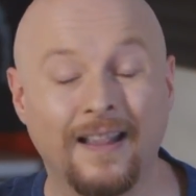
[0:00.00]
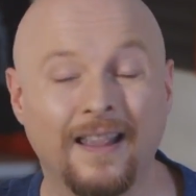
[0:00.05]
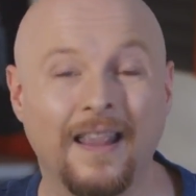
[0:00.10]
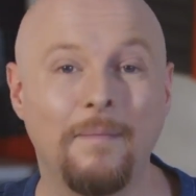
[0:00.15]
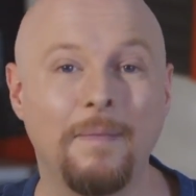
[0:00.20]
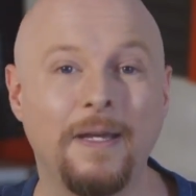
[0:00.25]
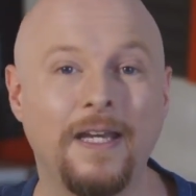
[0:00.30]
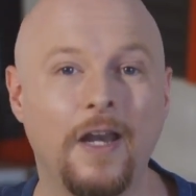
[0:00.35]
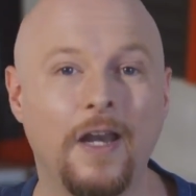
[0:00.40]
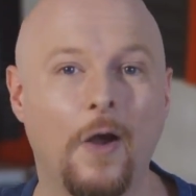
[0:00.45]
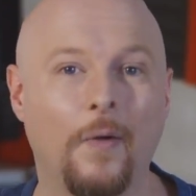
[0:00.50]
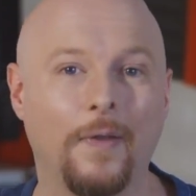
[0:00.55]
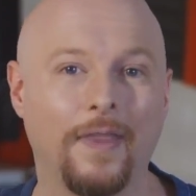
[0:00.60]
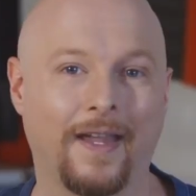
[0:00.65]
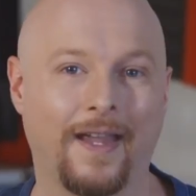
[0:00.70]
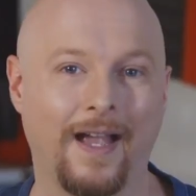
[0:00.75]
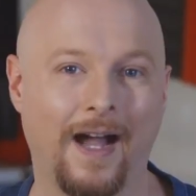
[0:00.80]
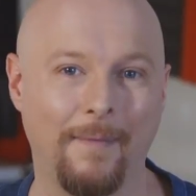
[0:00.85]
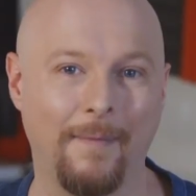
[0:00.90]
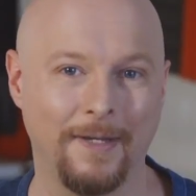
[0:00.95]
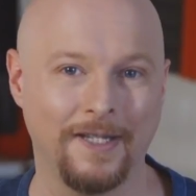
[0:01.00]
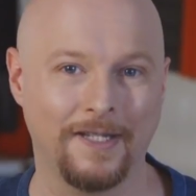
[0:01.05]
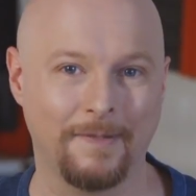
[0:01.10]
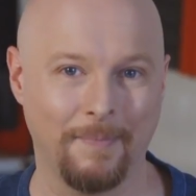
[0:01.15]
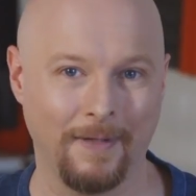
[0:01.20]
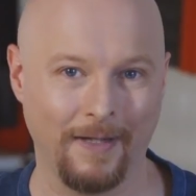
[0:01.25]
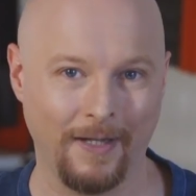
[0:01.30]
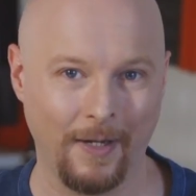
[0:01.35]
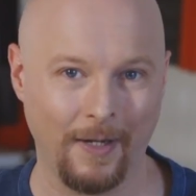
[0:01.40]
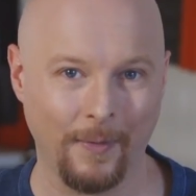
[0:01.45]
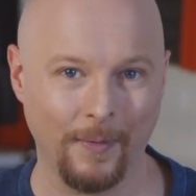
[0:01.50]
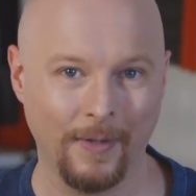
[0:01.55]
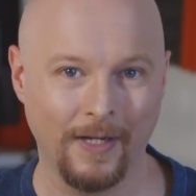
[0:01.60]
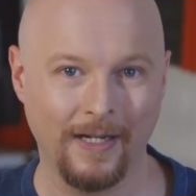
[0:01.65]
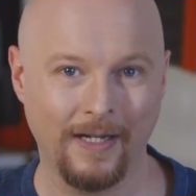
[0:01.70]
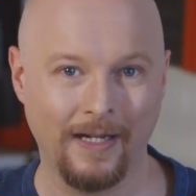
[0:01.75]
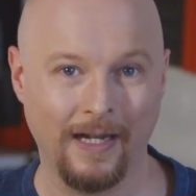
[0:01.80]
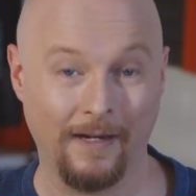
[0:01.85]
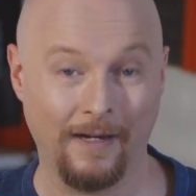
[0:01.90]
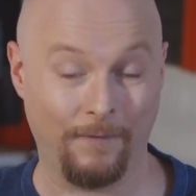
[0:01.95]
Let me know in the comments below.
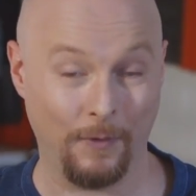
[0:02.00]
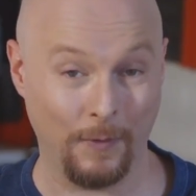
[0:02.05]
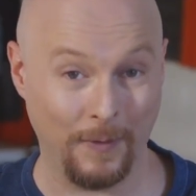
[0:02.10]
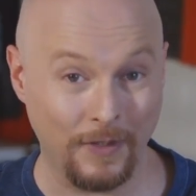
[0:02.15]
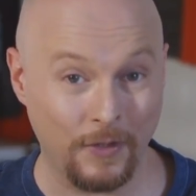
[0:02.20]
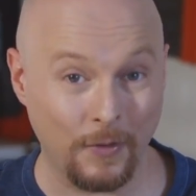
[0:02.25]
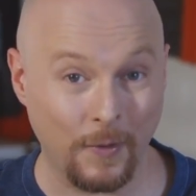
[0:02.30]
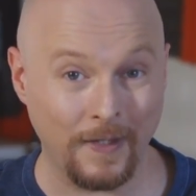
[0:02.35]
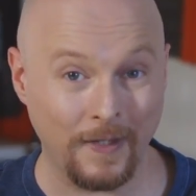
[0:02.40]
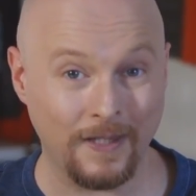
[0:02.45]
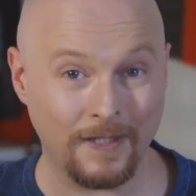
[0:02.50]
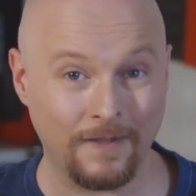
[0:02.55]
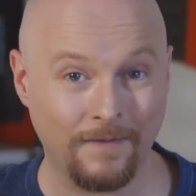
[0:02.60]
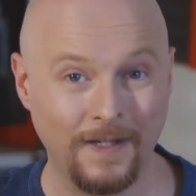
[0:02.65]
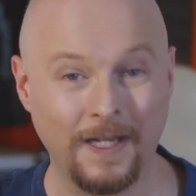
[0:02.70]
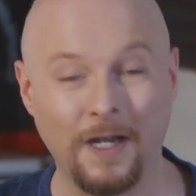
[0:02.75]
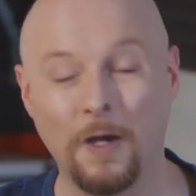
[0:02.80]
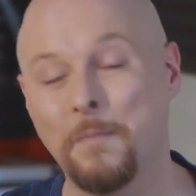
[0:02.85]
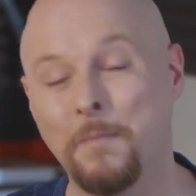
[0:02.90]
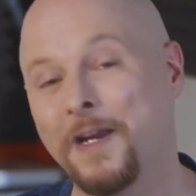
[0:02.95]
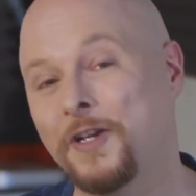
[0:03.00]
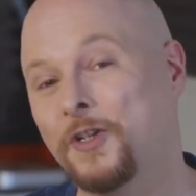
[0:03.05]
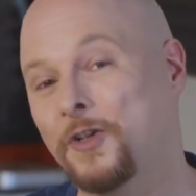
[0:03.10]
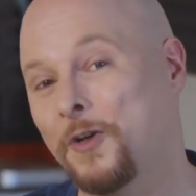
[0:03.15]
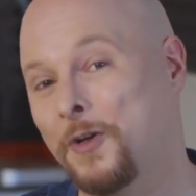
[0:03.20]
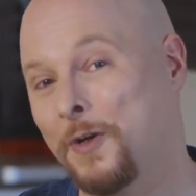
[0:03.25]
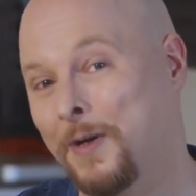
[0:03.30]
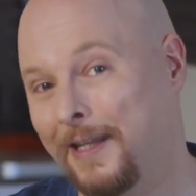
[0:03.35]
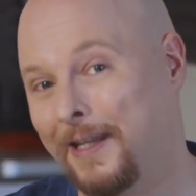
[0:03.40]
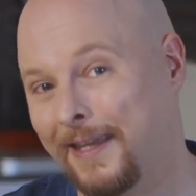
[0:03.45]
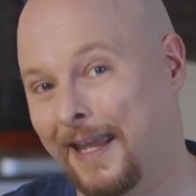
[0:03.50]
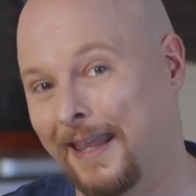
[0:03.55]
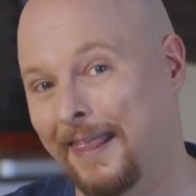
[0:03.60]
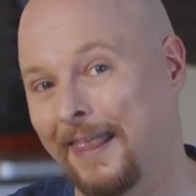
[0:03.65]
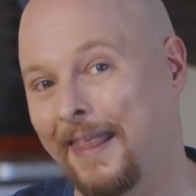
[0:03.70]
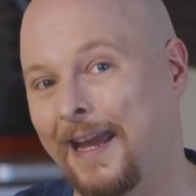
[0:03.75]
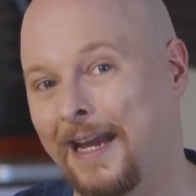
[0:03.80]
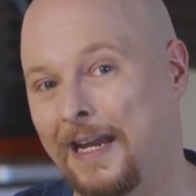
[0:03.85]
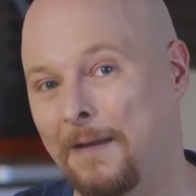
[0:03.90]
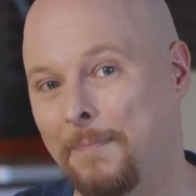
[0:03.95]
And if you enjoyed this video, make sure you hit that
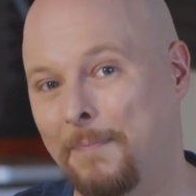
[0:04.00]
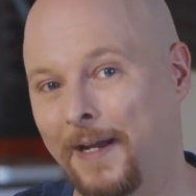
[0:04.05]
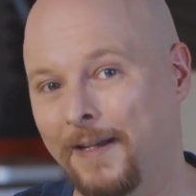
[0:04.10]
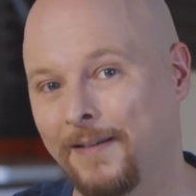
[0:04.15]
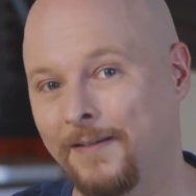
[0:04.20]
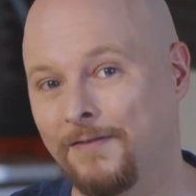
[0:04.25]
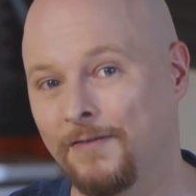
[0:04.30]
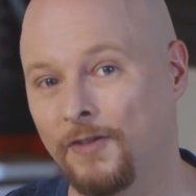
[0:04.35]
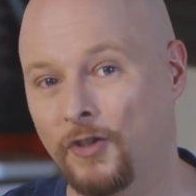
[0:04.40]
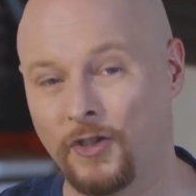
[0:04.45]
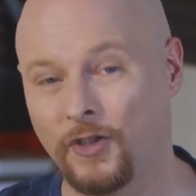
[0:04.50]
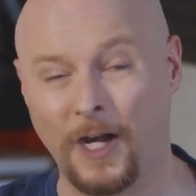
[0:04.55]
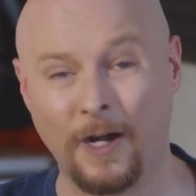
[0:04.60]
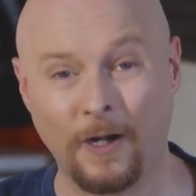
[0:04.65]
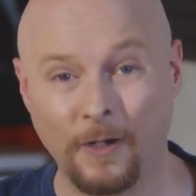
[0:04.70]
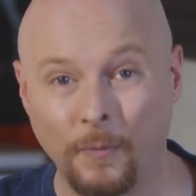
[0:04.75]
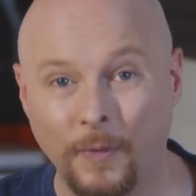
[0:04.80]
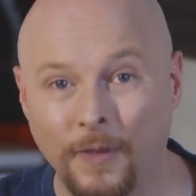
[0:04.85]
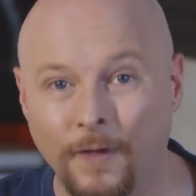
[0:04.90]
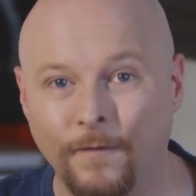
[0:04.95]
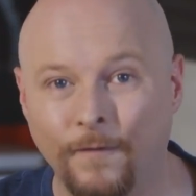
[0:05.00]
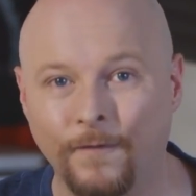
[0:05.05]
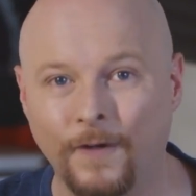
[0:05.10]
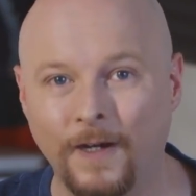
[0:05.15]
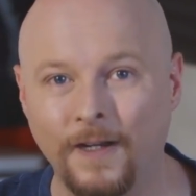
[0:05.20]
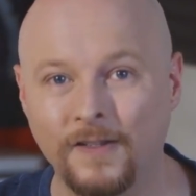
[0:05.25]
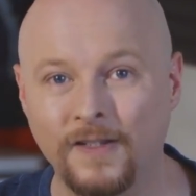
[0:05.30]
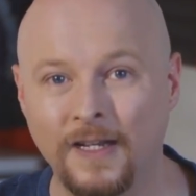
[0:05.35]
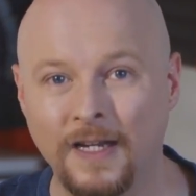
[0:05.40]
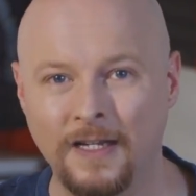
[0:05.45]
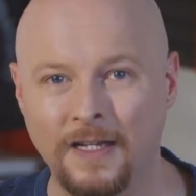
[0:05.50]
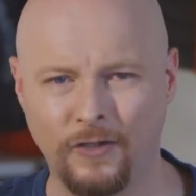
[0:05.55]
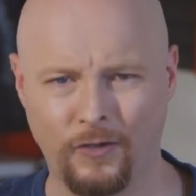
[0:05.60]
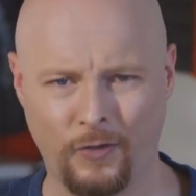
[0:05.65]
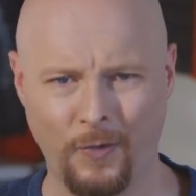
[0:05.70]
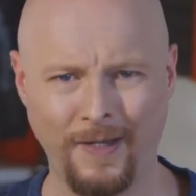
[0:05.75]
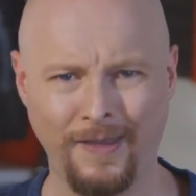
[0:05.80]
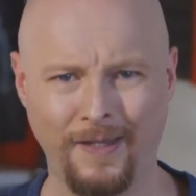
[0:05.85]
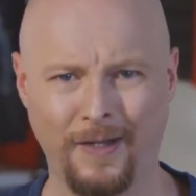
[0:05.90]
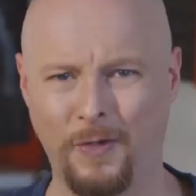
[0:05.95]
like button, share it with your friends,
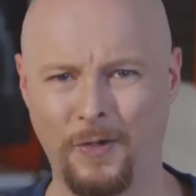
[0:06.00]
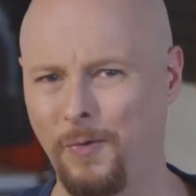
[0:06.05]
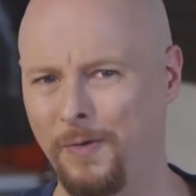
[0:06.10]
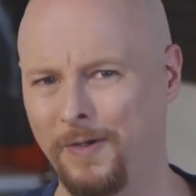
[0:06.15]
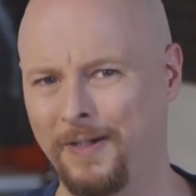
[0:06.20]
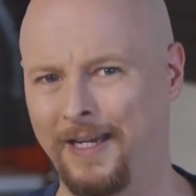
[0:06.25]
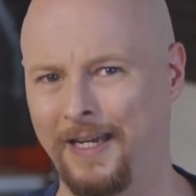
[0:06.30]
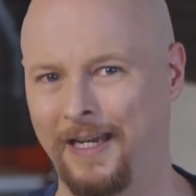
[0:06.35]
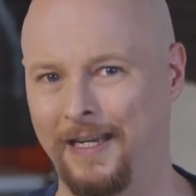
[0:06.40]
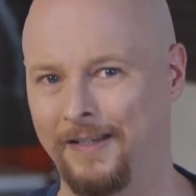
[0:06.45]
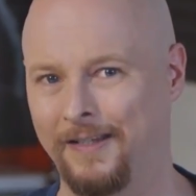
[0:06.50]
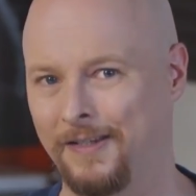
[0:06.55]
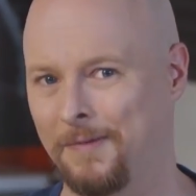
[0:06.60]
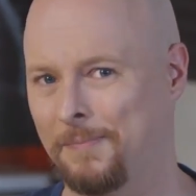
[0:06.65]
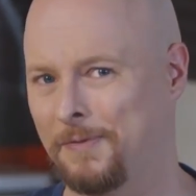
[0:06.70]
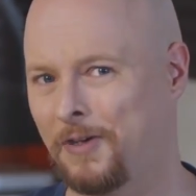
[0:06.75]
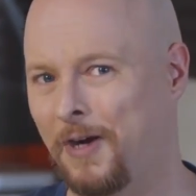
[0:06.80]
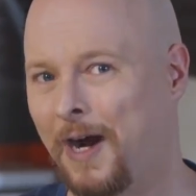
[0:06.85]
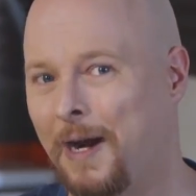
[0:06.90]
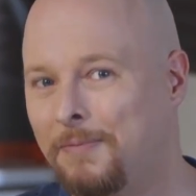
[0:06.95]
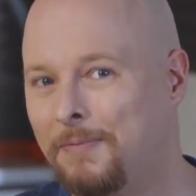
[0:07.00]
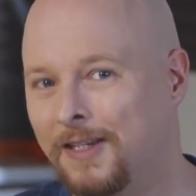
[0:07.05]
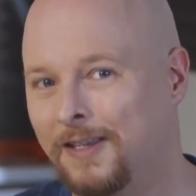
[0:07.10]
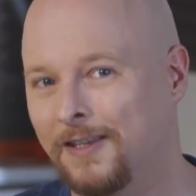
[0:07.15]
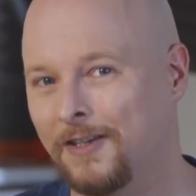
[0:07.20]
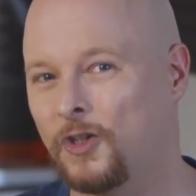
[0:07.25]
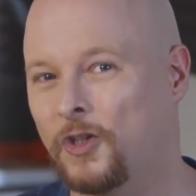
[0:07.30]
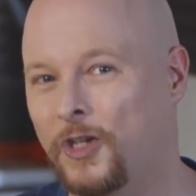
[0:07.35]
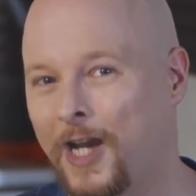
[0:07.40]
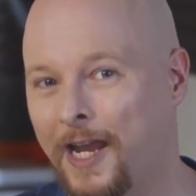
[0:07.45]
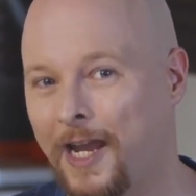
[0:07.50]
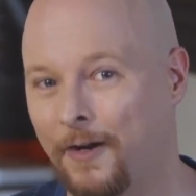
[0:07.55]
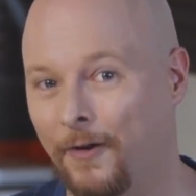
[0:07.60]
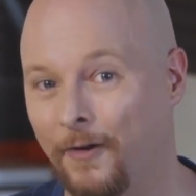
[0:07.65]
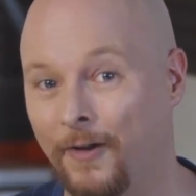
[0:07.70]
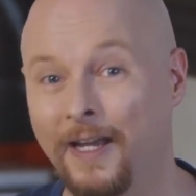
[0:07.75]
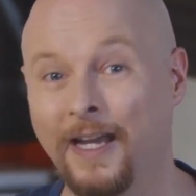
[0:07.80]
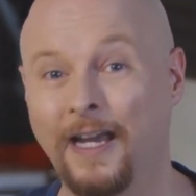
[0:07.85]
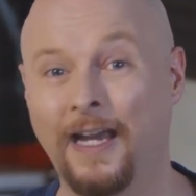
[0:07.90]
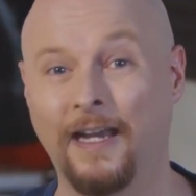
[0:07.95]
join the cool kids, subscribe to the
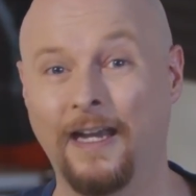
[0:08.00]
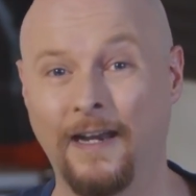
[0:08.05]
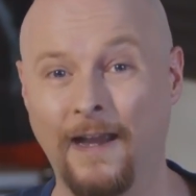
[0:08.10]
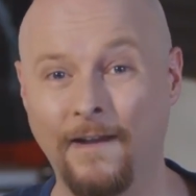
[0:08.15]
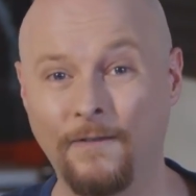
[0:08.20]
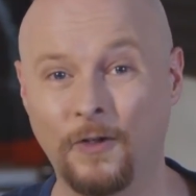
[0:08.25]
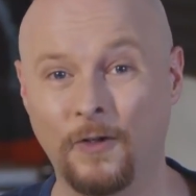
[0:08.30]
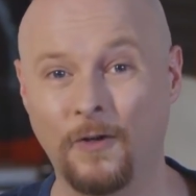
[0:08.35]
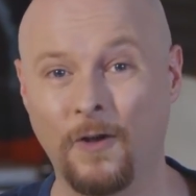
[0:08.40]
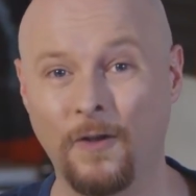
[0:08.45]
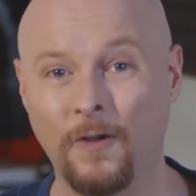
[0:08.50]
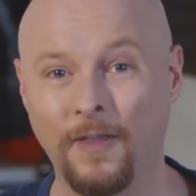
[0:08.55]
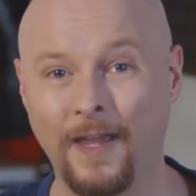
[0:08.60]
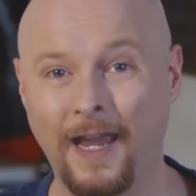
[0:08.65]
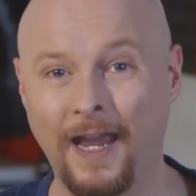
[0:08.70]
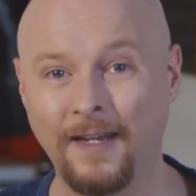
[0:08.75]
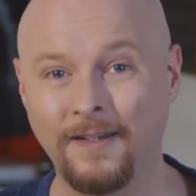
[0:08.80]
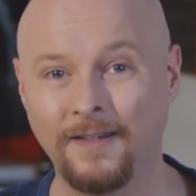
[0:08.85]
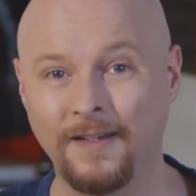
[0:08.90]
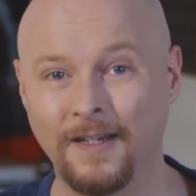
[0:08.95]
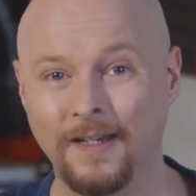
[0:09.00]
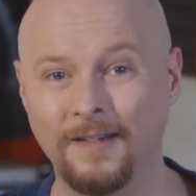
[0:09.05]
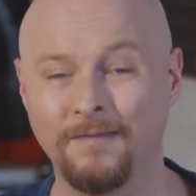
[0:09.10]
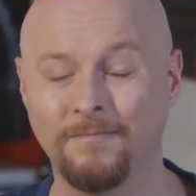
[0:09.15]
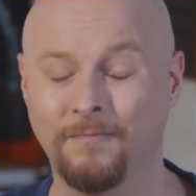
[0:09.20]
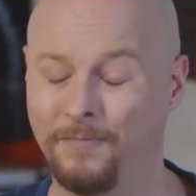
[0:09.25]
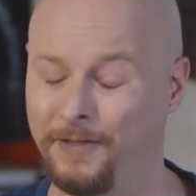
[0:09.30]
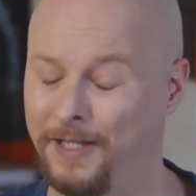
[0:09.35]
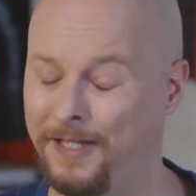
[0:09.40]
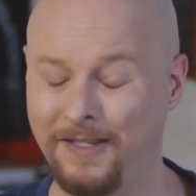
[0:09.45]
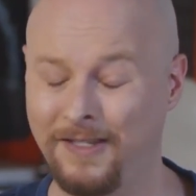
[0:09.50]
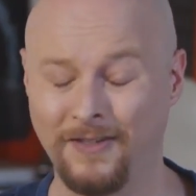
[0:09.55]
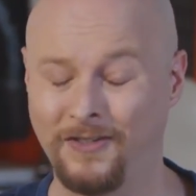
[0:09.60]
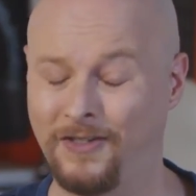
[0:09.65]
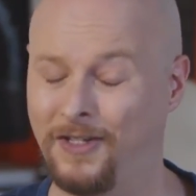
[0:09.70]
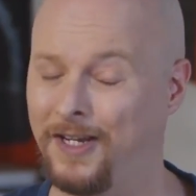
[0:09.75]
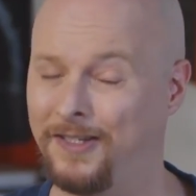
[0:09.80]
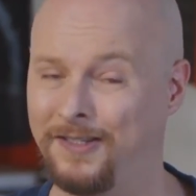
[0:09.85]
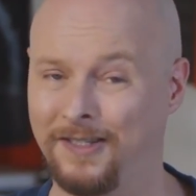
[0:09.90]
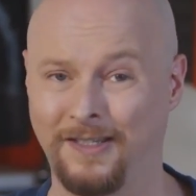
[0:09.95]
channel, and after all that, this is
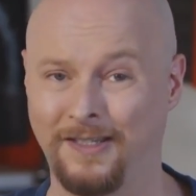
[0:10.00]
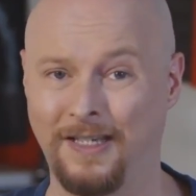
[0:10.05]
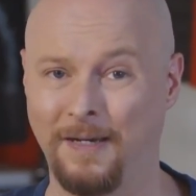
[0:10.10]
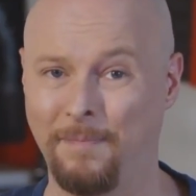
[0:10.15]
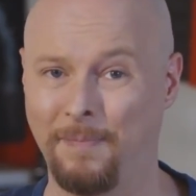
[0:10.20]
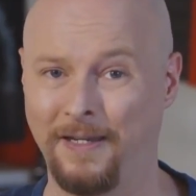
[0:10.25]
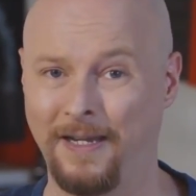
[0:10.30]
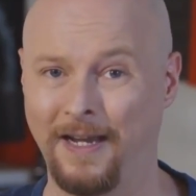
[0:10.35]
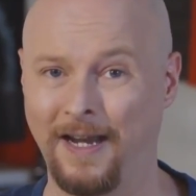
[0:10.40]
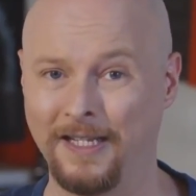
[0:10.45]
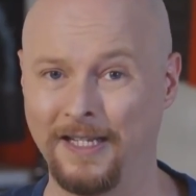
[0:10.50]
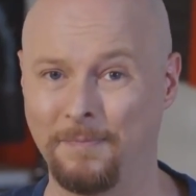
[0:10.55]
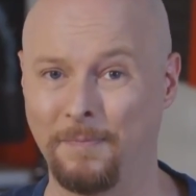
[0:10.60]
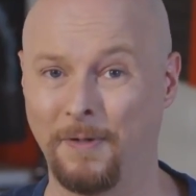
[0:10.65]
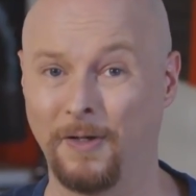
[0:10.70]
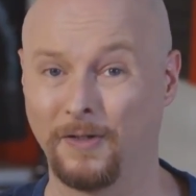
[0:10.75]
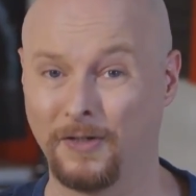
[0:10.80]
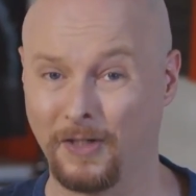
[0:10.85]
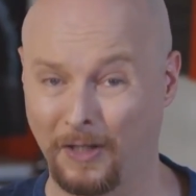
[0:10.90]
just the tip of the iceberg.